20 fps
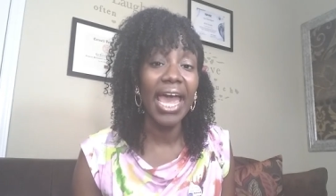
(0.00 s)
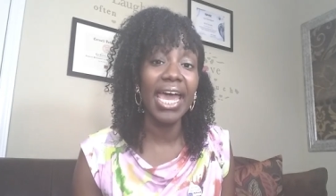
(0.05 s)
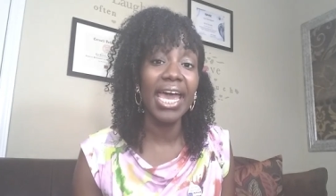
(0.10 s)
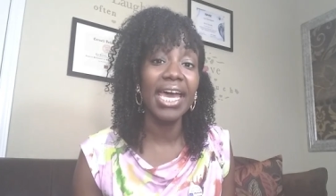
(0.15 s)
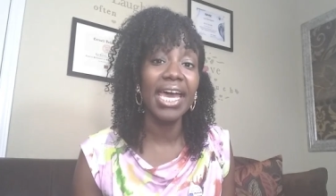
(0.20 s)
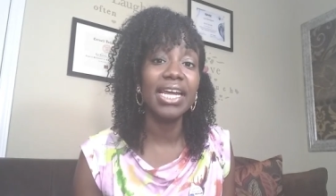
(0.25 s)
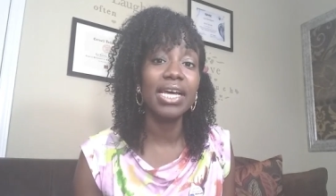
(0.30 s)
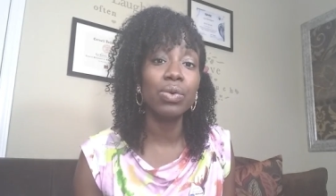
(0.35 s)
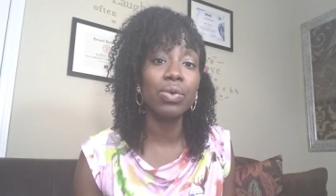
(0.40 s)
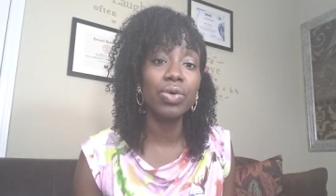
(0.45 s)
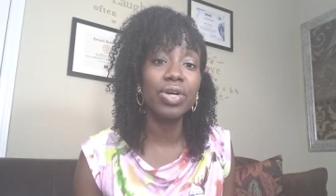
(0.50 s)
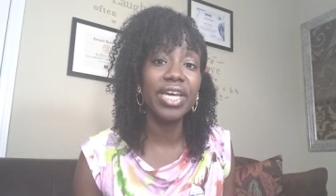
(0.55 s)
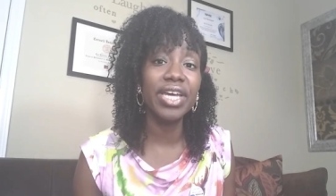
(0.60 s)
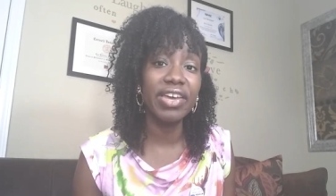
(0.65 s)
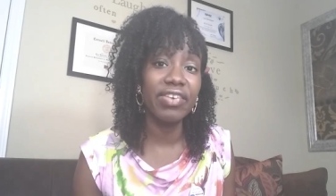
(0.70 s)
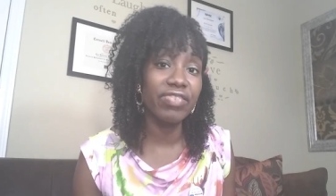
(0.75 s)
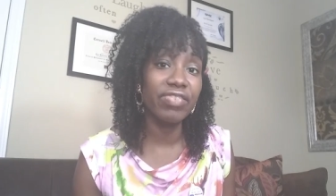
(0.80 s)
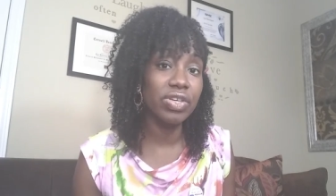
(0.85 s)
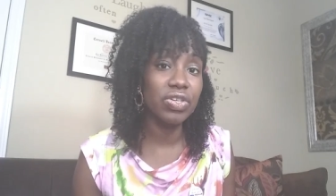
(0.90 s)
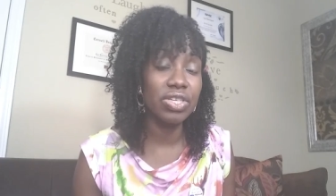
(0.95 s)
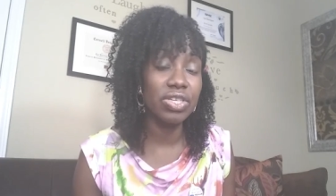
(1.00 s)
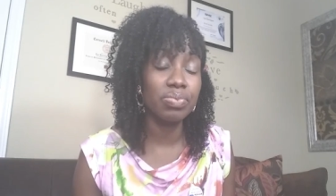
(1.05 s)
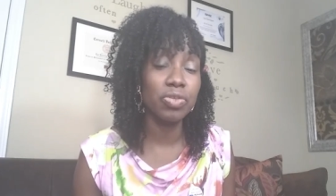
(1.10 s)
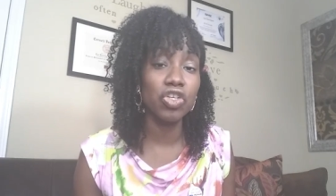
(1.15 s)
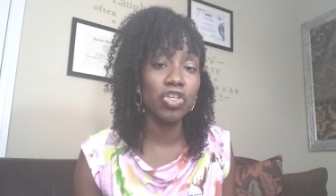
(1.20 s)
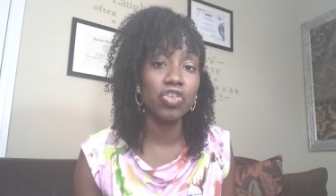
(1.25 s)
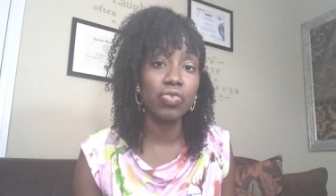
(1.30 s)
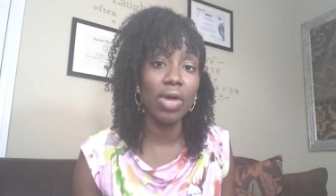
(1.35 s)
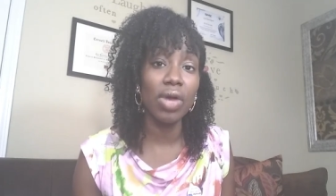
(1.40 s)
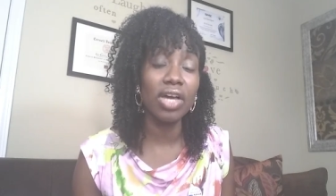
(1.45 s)
and it will give you
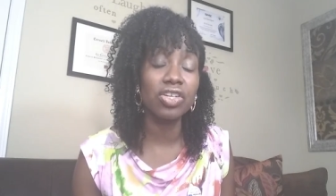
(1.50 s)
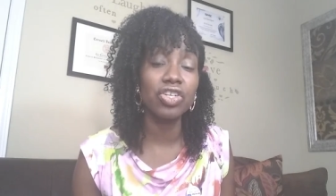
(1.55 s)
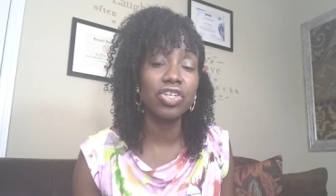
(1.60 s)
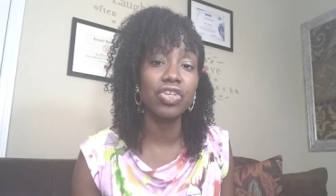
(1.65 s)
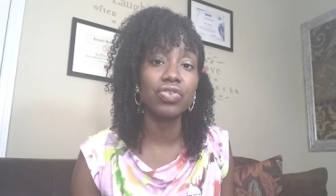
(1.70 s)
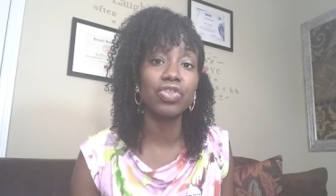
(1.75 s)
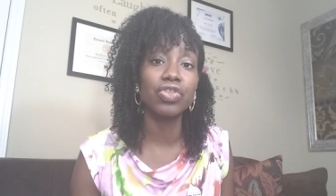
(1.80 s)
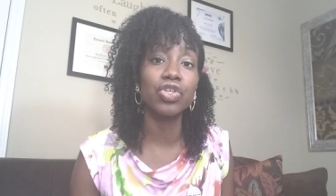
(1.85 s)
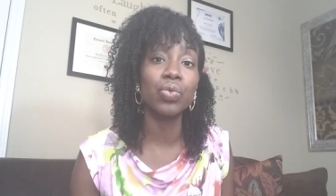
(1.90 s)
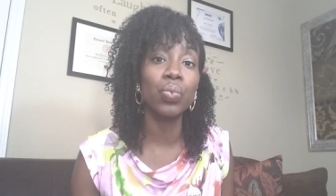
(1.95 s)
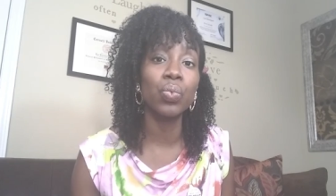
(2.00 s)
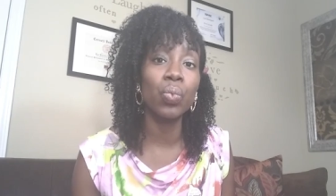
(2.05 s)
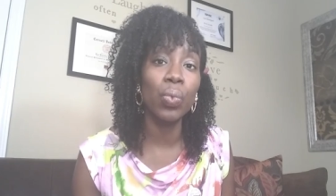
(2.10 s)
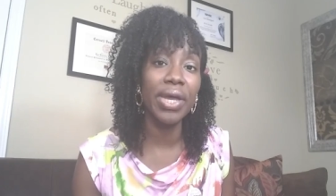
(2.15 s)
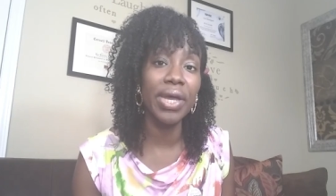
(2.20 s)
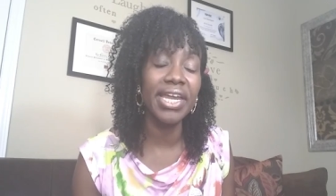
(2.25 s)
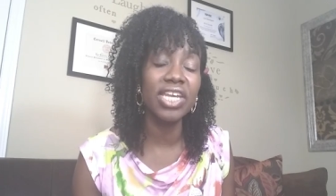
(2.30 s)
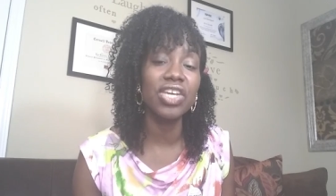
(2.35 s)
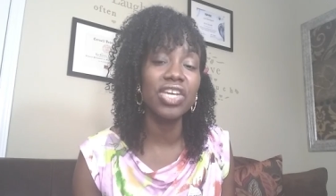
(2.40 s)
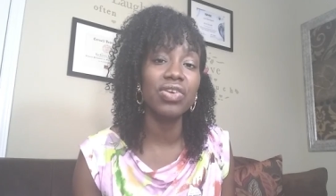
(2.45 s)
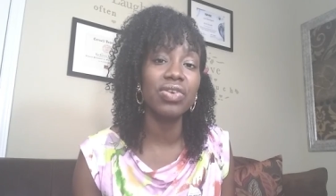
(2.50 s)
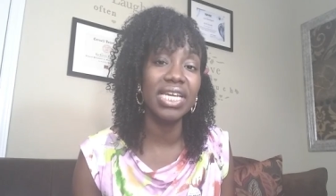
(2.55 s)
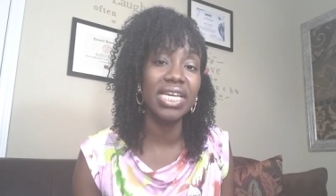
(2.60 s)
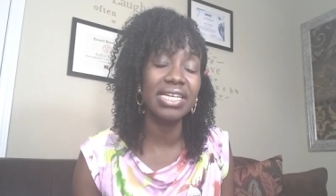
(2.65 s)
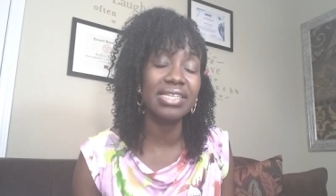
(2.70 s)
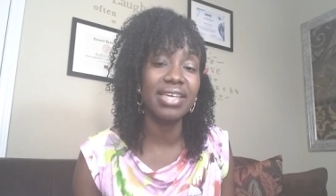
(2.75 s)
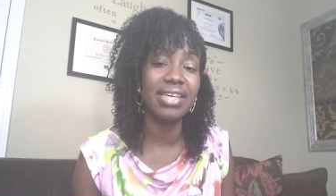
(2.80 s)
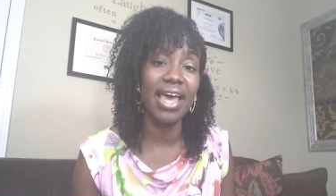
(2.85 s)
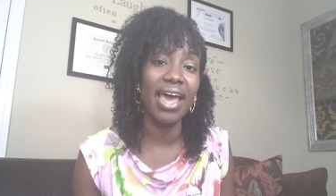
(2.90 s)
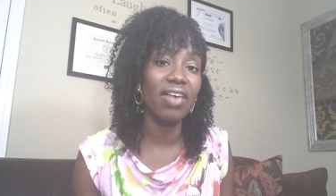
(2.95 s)
some structure to when you
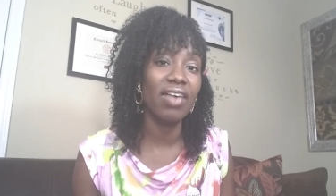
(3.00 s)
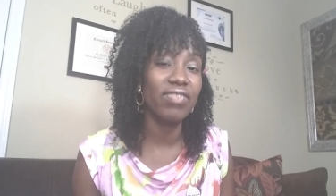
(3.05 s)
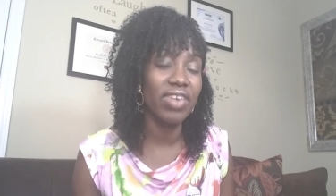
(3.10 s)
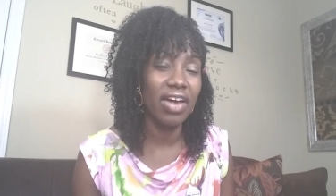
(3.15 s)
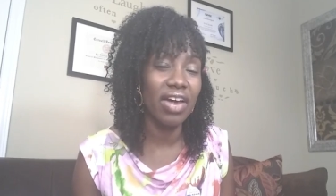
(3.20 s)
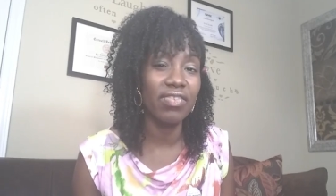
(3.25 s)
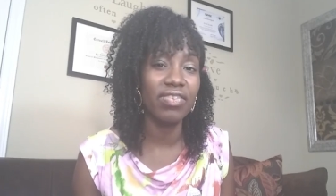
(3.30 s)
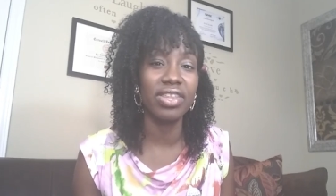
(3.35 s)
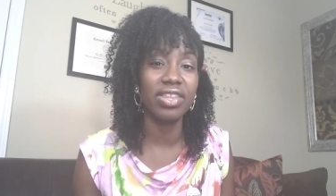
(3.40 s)
need to have